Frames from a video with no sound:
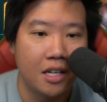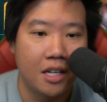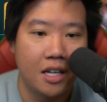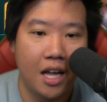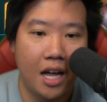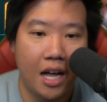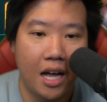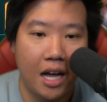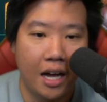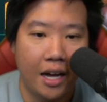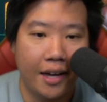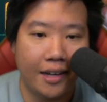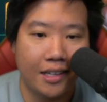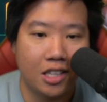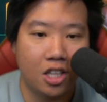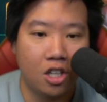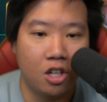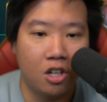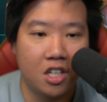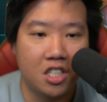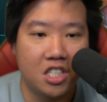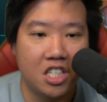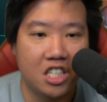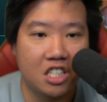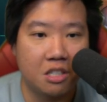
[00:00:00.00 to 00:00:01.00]

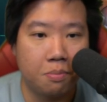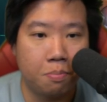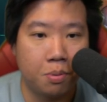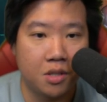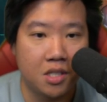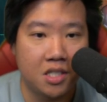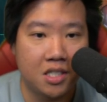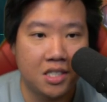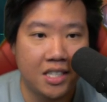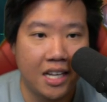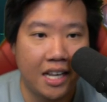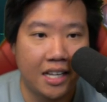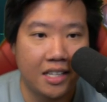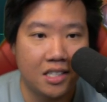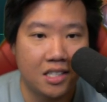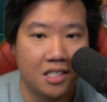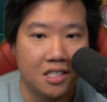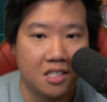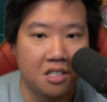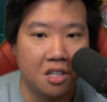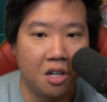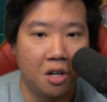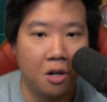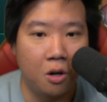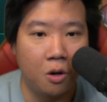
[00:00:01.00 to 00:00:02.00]
36%.
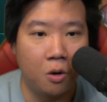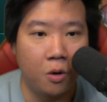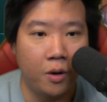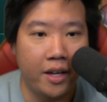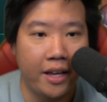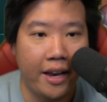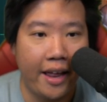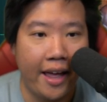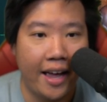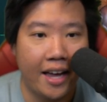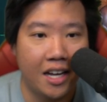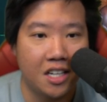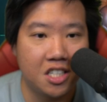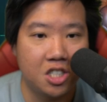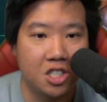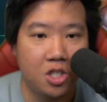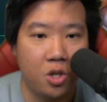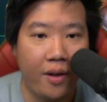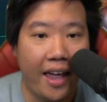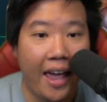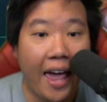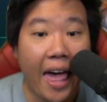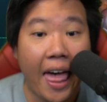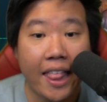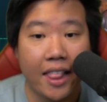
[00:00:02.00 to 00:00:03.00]
So it has to
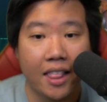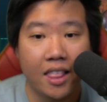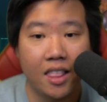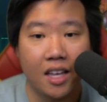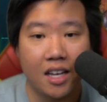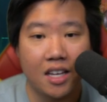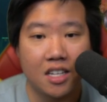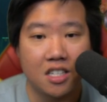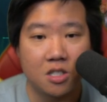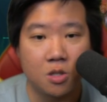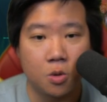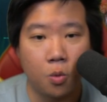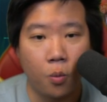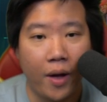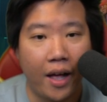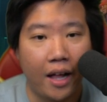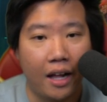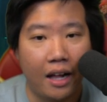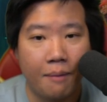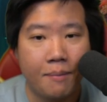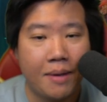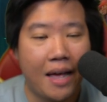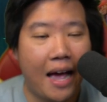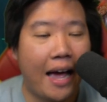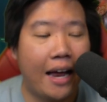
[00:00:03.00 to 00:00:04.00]
end as well.
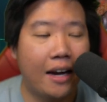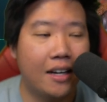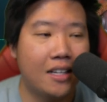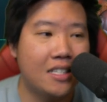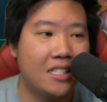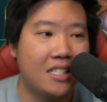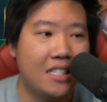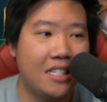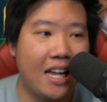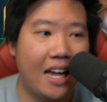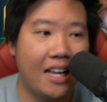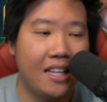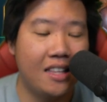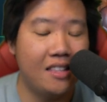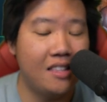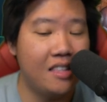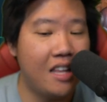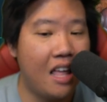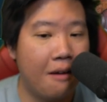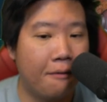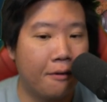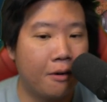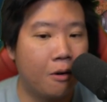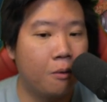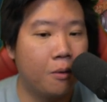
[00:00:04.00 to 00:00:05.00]
I mean, honestly, I
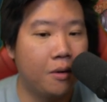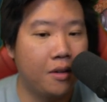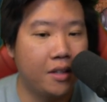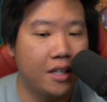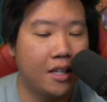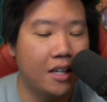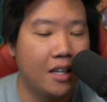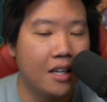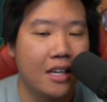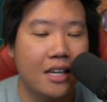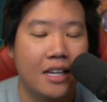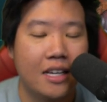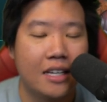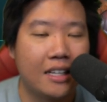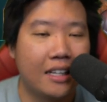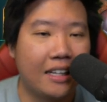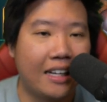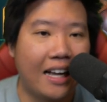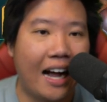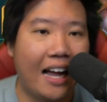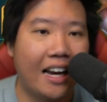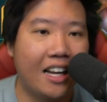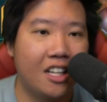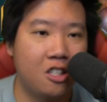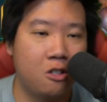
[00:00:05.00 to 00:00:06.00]
never really
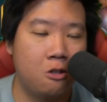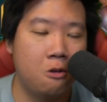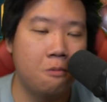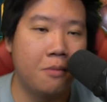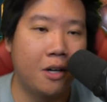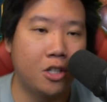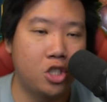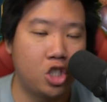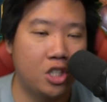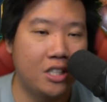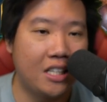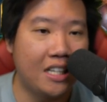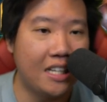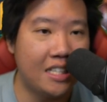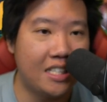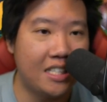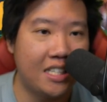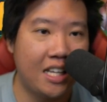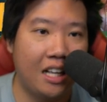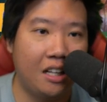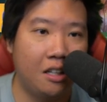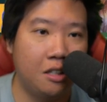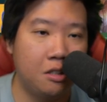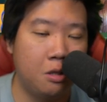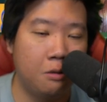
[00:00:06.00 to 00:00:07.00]
got into much
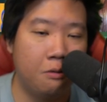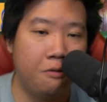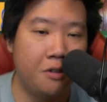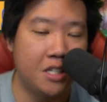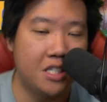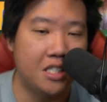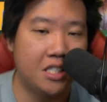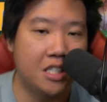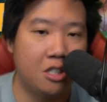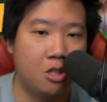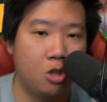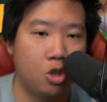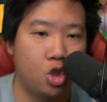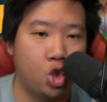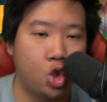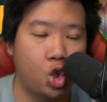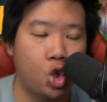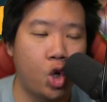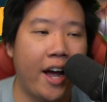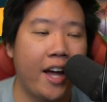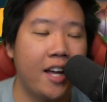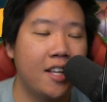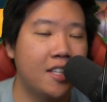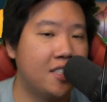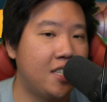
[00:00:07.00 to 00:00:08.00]
detail into Vista to
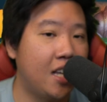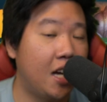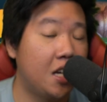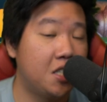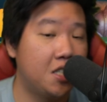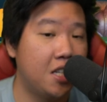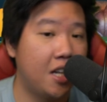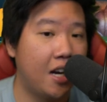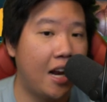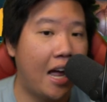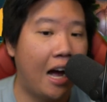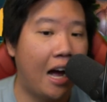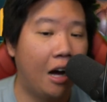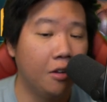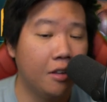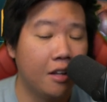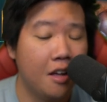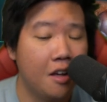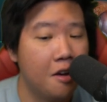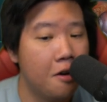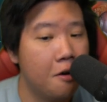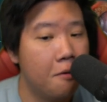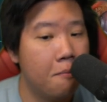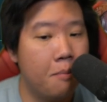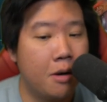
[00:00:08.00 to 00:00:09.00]
try and test it out,
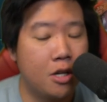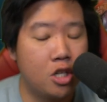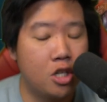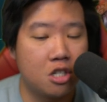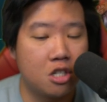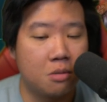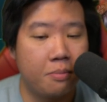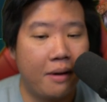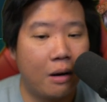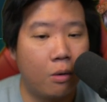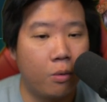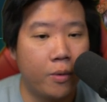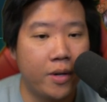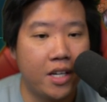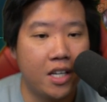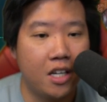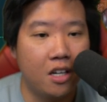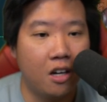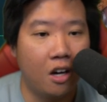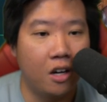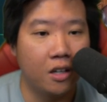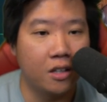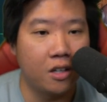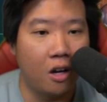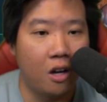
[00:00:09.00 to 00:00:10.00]
but just by reading
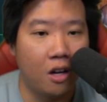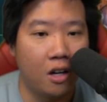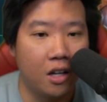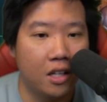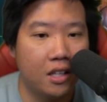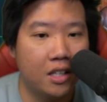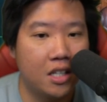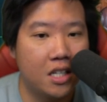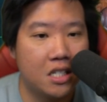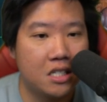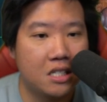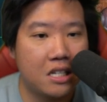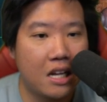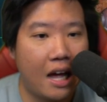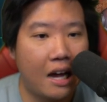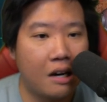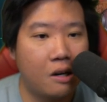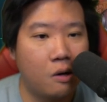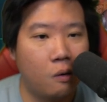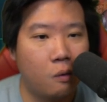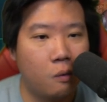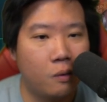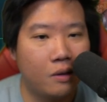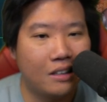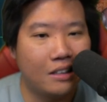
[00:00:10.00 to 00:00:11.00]
on all of this, I
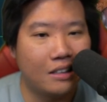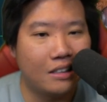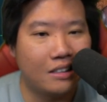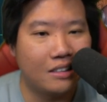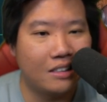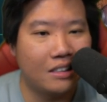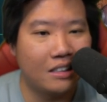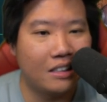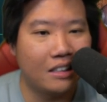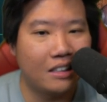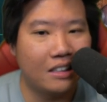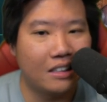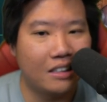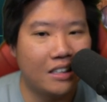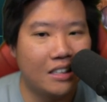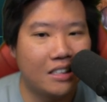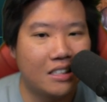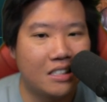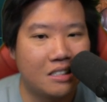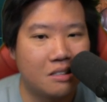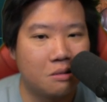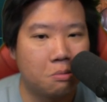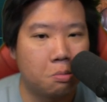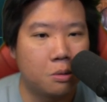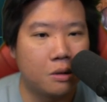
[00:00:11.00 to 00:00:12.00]
don't really think
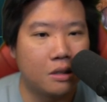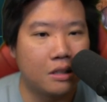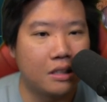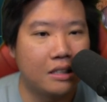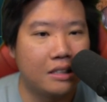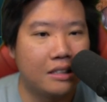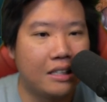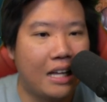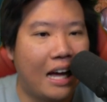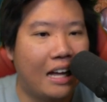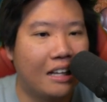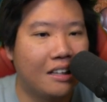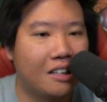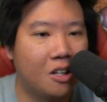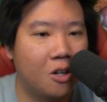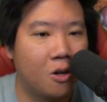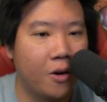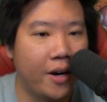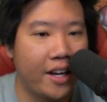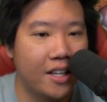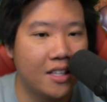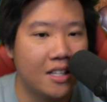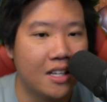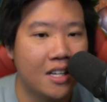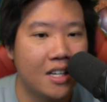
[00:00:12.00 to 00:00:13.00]
it's really that
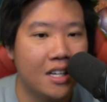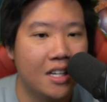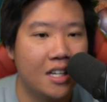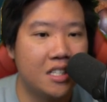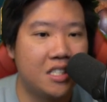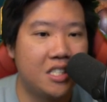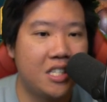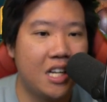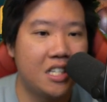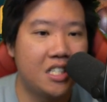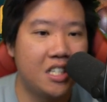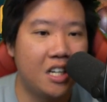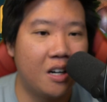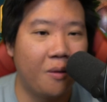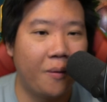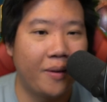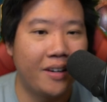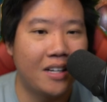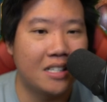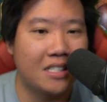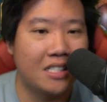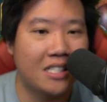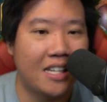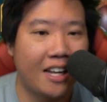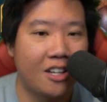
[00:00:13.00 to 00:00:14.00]
great. It says here, when
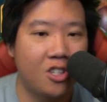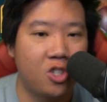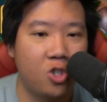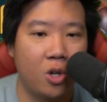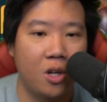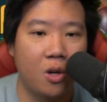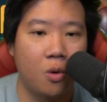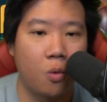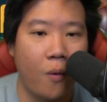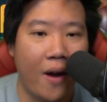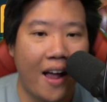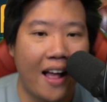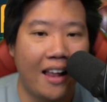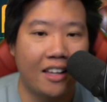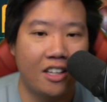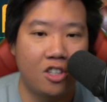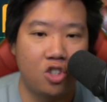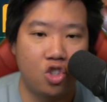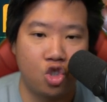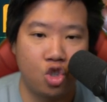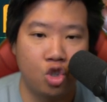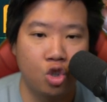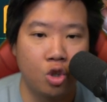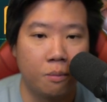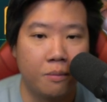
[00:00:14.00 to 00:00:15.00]
assigned to a rally
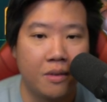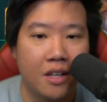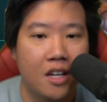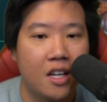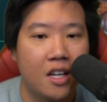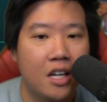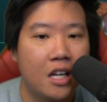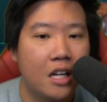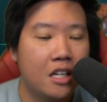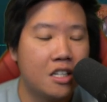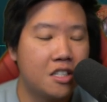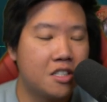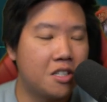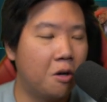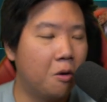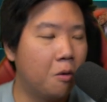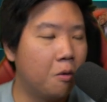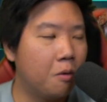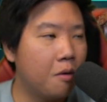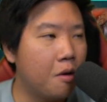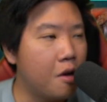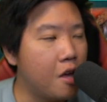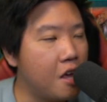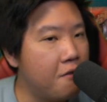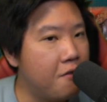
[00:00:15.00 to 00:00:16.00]
troop,
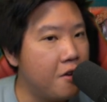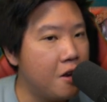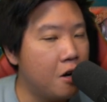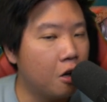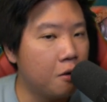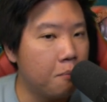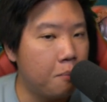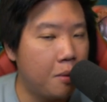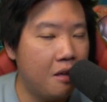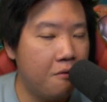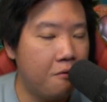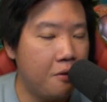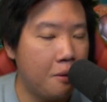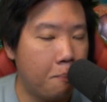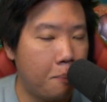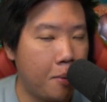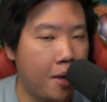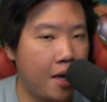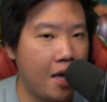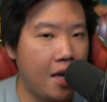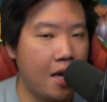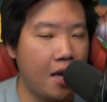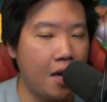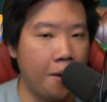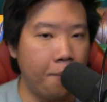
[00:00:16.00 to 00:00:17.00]
so even on
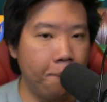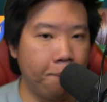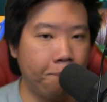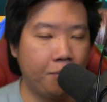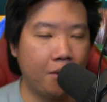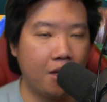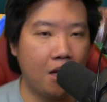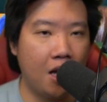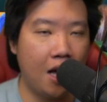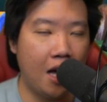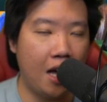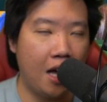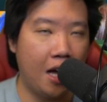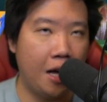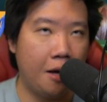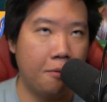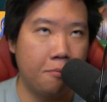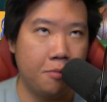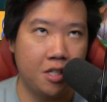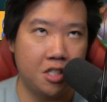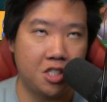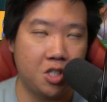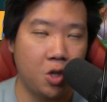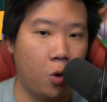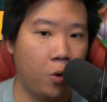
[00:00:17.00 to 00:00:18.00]
PvP,
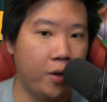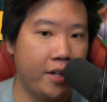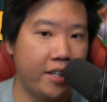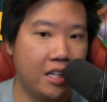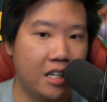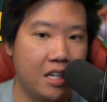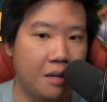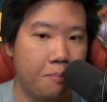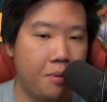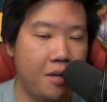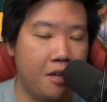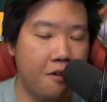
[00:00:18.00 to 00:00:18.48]
it's only going to be